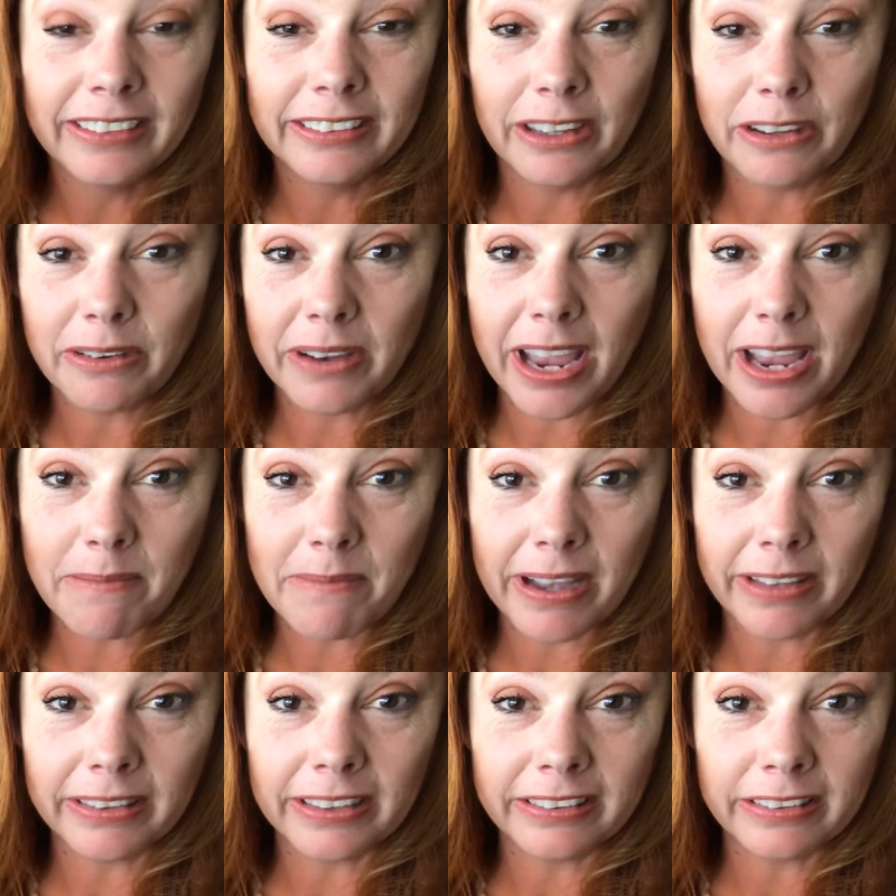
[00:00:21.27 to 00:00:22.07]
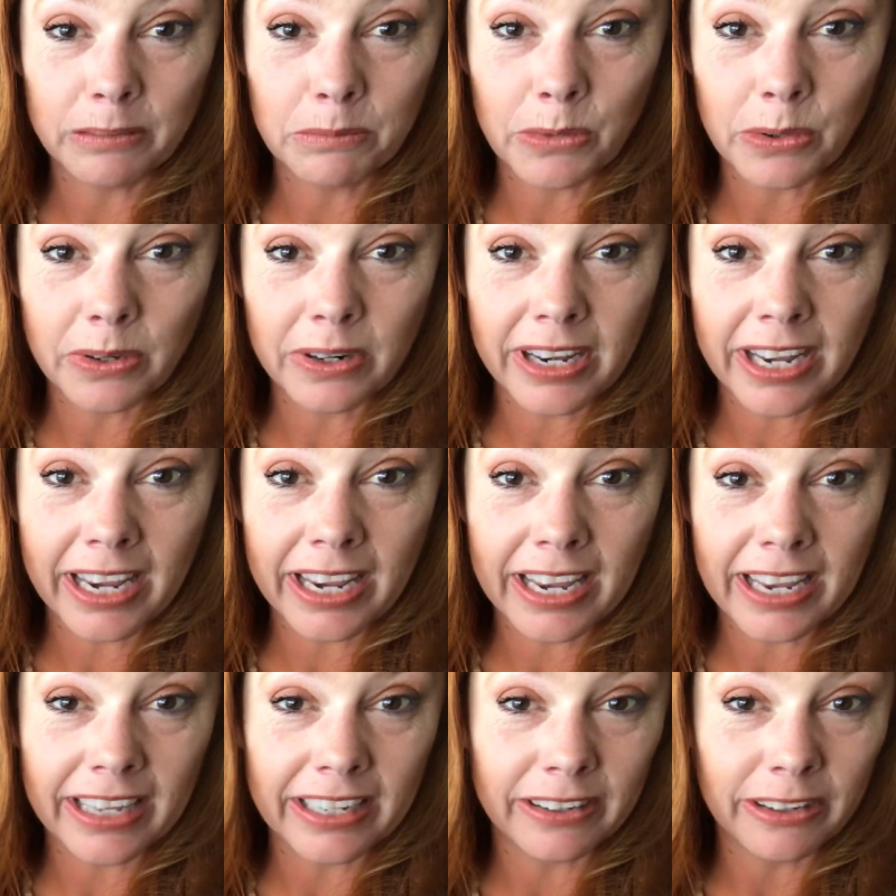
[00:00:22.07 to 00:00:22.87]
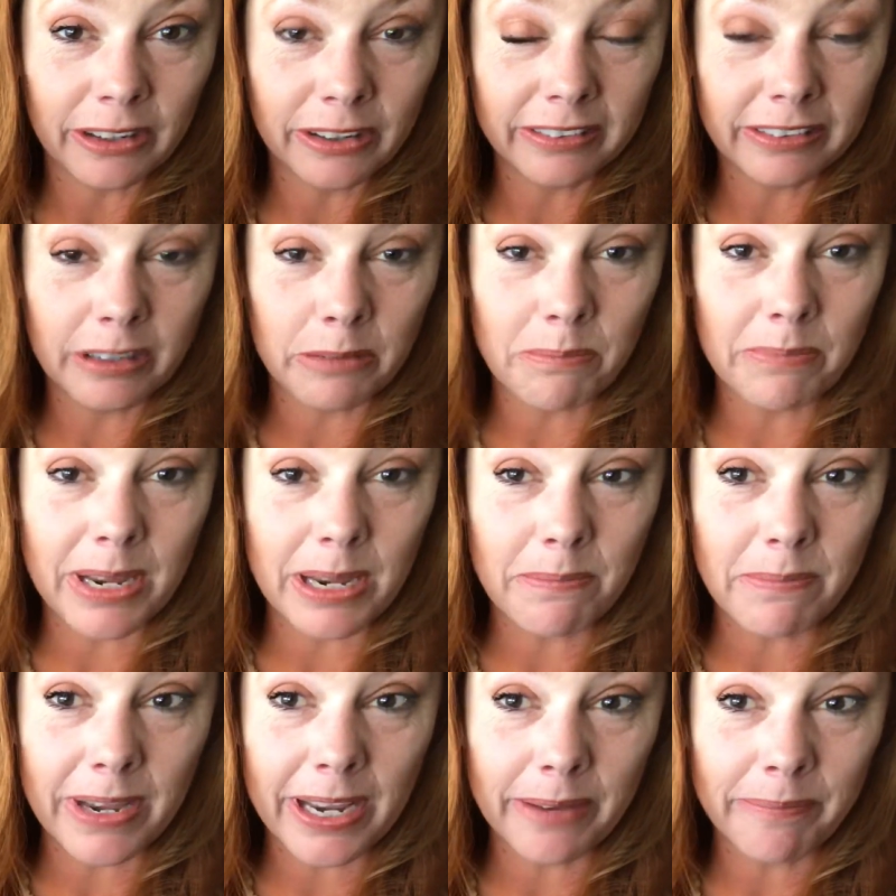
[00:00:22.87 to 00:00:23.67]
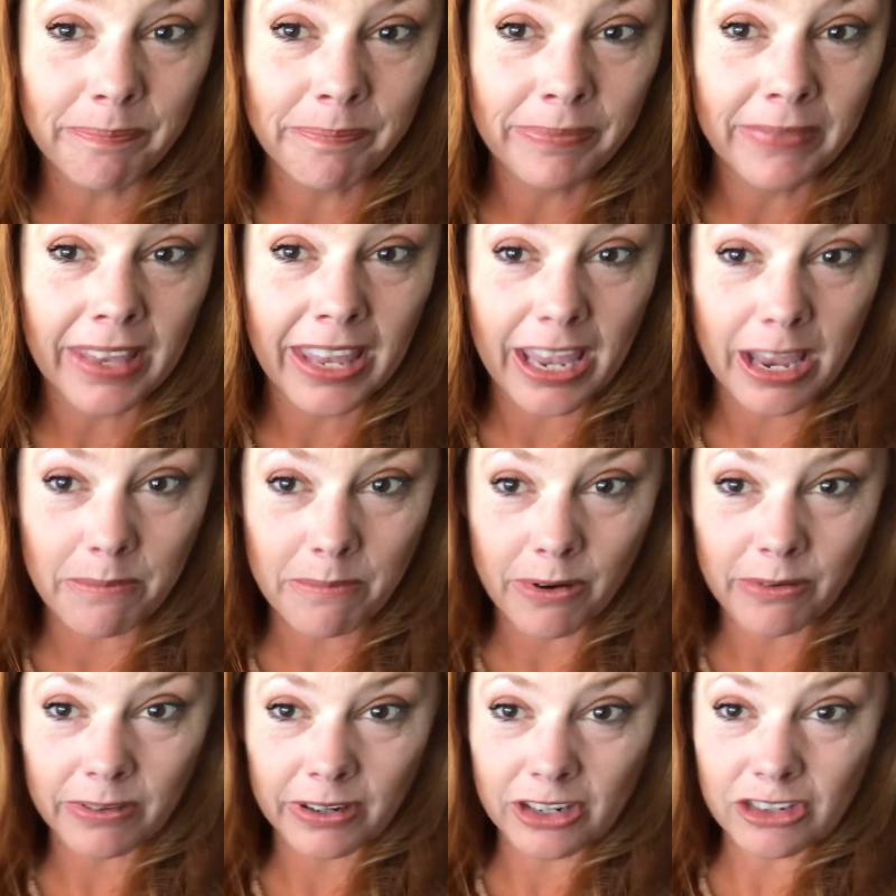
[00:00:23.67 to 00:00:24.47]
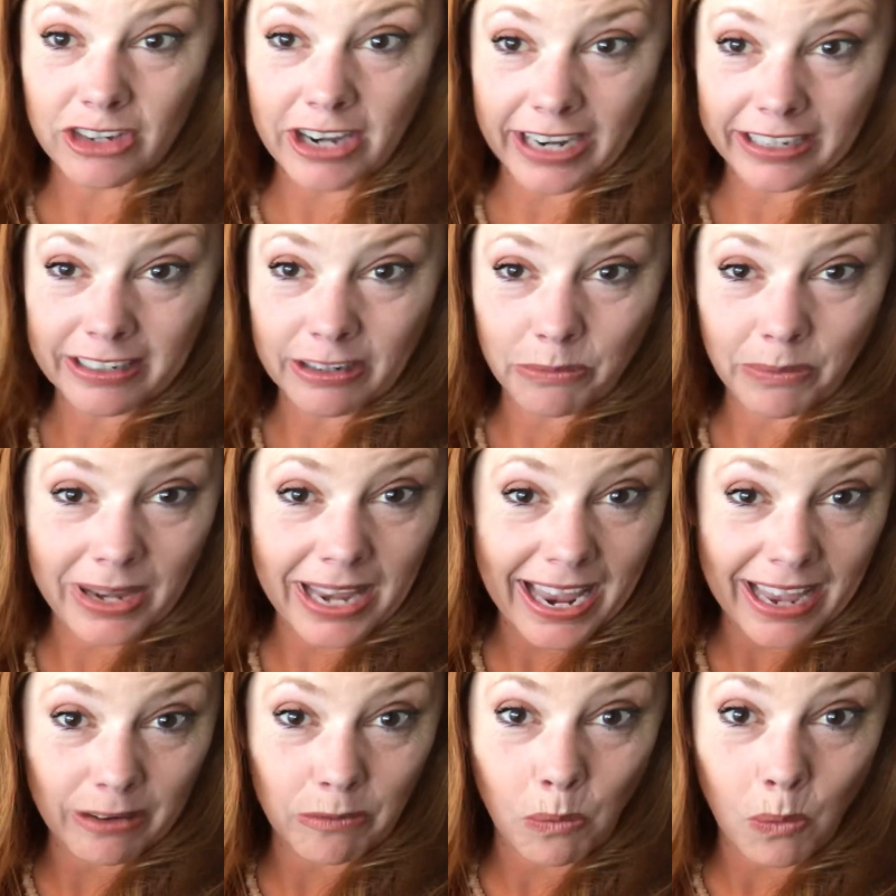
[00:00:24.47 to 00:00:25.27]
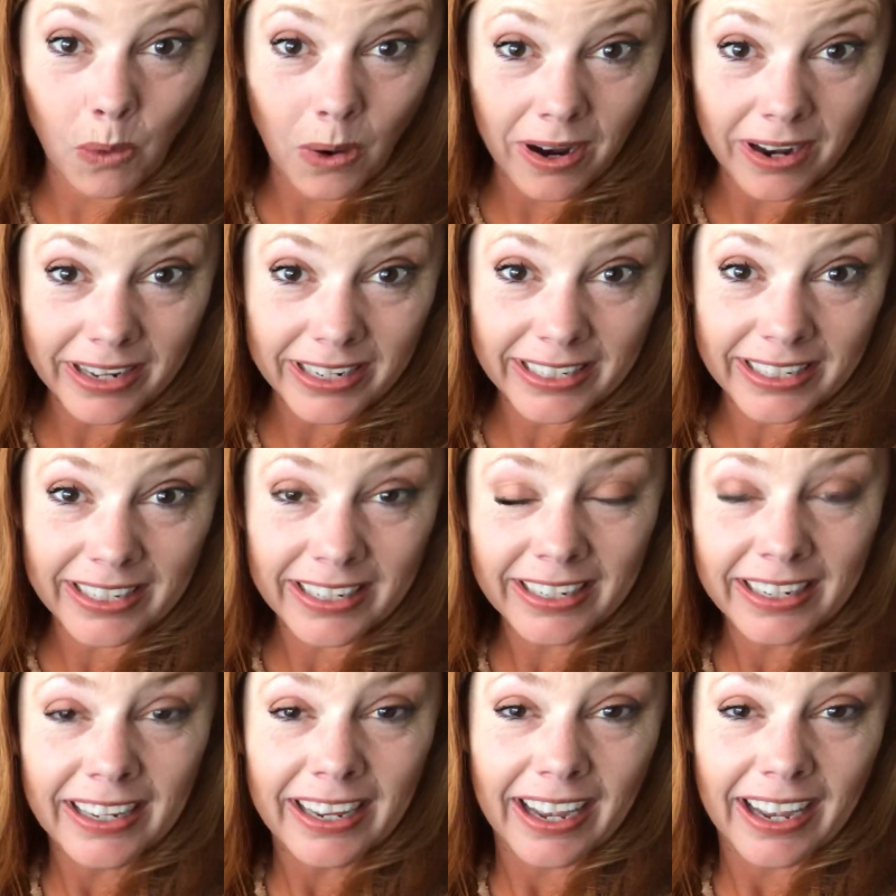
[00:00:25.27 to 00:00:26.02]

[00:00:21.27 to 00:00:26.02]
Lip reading: So came out this morning and heard some peeping, came over and checked, and we had one.